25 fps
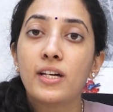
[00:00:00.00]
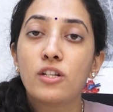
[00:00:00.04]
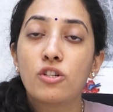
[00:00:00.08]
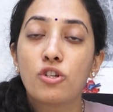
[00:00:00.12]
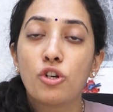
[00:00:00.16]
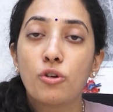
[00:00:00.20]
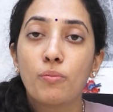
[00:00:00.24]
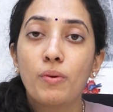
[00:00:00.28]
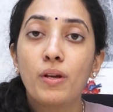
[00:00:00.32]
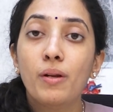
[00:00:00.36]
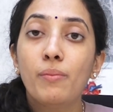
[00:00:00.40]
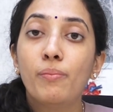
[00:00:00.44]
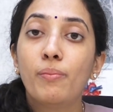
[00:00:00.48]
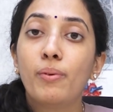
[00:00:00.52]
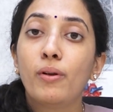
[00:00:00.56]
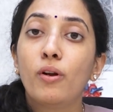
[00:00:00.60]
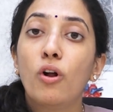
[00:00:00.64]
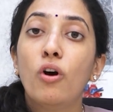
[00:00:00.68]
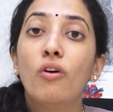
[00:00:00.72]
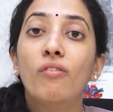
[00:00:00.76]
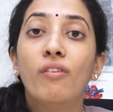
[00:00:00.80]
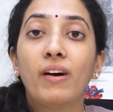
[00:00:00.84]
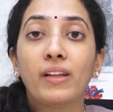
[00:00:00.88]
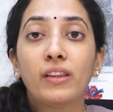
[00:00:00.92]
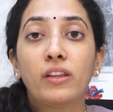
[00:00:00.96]
it should be
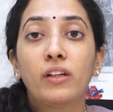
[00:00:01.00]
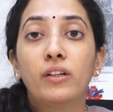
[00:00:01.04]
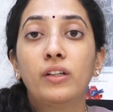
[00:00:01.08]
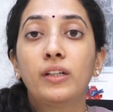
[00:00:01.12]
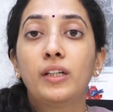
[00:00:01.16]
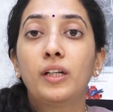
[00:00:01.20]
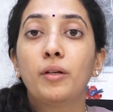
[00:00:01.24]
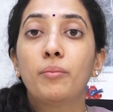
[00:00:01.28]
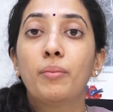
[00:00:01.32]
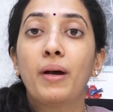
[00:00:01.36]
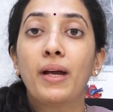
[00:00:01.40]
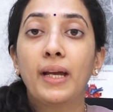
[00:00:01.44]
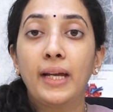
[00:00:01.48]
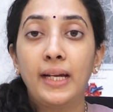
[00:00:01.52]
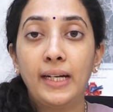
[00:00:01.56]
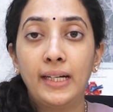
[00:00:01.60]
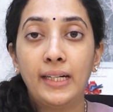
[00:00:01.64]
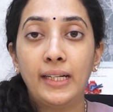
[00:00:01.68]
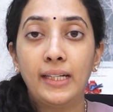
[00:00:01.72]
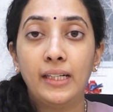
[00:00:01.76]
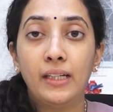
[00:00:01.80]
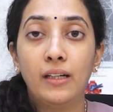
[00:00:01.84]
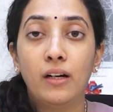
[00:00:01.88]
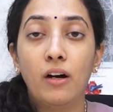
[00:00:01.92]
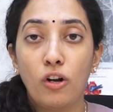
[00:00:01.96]
below 130 by
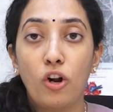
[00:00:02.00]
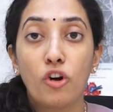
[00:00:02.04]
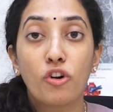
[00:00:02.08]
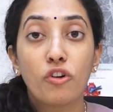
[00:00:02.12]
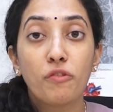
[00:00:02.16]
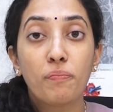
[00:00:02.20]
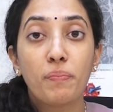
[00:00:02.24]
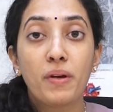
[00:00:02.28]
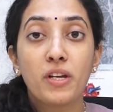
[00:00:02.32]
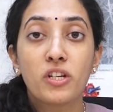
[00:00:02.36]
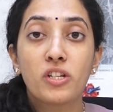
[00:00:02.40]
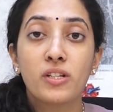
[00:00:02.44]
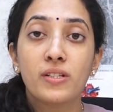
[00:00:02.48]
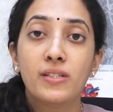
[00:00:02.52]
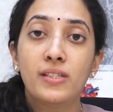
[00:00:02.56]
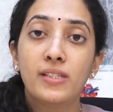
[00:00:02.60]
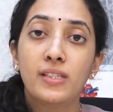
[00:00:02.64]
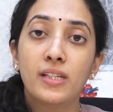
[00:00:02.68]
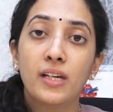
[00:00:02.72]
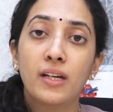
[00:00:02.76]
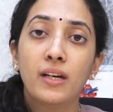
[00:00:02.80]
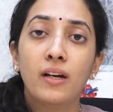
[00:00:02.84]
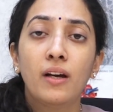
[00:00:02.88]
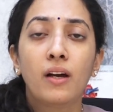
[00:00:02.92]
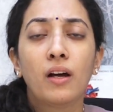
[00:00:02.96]
80. Lot of patients
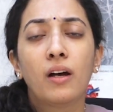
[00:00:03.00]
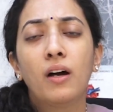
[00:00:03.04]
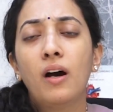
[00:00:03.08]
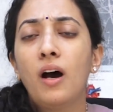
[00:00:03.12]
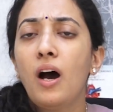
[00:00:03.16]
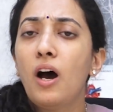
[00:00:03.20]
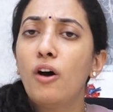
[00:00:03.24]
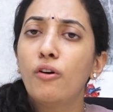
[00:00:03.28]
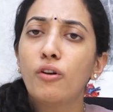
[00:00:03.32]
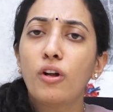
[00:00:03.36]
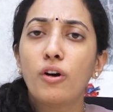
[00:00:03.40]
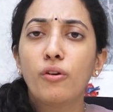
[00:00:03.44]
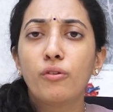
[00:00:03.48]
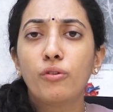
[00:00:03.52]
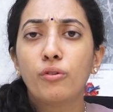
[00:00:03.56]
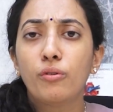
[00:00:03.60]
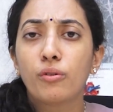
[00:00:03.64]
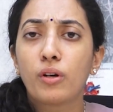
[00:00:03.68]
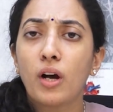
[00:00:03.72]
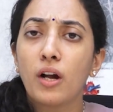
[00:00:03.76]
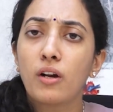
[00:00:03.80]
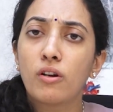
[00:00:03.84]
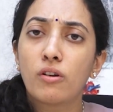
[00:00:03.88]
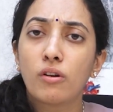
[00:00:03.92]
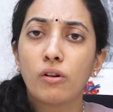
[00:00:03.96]
say, no,
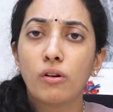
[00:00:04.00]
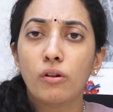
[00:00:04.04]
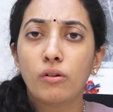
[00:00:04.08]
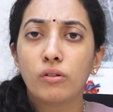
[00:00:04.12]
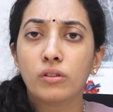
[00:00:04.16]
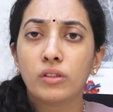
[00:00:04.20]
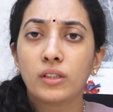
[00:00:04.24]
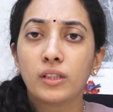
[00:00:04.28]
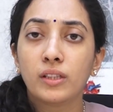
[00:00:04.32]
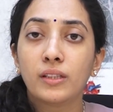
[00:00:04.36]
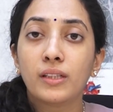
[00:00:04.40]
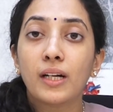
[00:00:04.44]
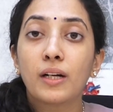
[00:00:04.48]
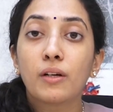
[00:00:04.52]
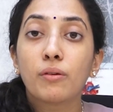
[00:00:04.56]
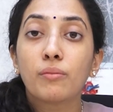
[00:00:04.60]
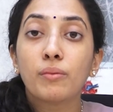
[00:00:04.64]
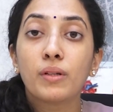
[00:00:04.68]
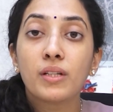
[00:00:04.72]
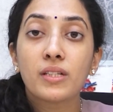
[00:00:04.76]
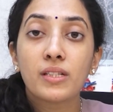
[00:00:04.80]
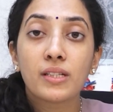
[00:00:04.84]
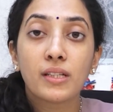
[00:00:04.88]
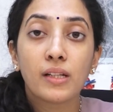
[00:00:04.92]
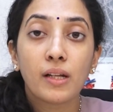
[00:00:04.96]
control on the. That
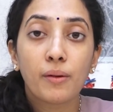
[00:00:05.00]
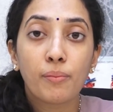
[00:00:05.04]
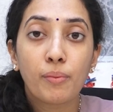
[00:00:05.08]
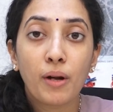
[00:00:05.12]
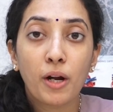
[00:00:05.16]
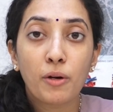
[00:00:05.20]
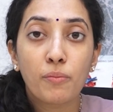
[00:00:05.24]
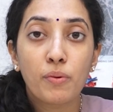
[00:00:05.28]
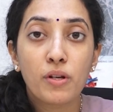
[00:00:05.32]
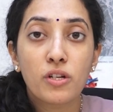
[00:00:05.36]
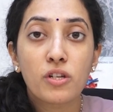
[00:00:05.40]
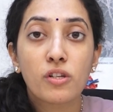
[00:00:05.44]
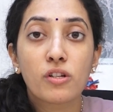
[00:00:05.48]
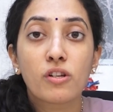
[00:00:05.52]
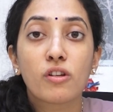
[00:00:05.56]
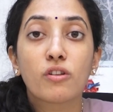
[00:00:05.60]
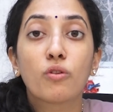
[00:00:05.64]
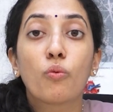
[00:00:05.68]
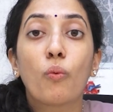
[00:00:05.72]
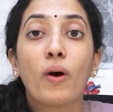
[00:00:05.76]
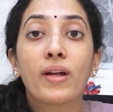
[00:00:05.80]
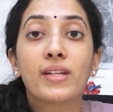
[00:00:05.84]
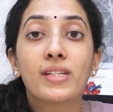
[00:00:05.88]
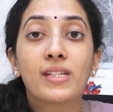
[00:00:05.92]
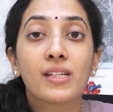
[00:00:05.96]
means their blood pressure is on
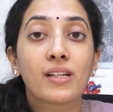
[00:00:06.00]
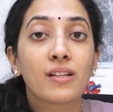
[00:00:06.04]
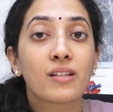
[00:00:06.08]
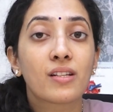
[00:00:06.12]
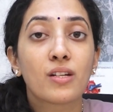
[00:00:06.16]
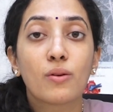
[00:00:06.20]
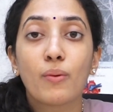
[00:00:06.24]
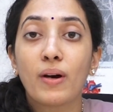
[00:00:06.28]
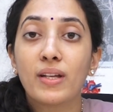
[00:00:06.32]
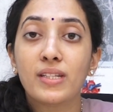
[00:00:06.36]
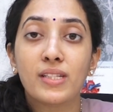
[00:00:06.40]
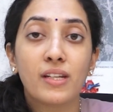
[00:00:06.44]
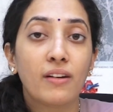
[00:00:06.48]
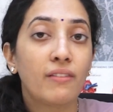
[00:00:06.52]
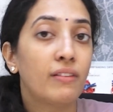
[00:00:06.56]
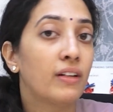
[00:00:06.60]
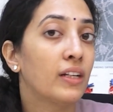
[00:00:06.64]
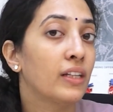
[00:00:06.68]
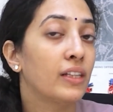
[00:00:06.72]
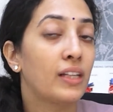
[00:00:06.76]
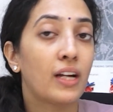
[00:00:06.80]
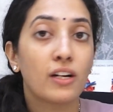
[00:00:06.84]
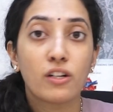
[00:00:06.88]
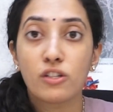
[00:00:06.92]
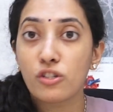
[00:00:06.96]
160,
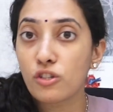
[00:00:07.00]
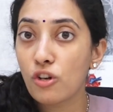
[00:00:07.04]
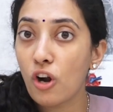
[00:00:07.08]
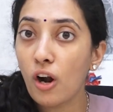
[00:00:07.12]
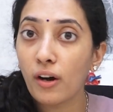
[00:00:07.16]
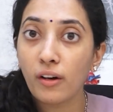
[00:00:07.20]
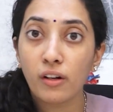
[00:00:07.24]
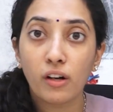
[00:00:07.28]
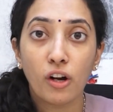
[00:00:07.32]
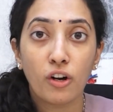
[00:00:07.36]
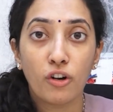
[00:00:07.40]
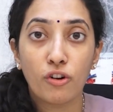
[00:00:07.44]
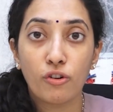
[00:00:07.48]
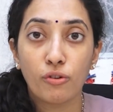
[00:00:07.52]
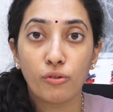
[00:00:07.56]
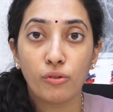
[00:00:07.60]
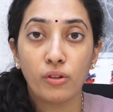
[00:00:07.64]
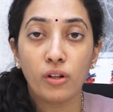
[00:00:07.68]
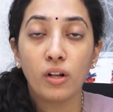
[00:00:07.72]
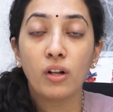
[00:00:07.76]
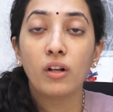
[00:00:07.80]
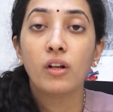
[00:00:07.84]
170. That is not control.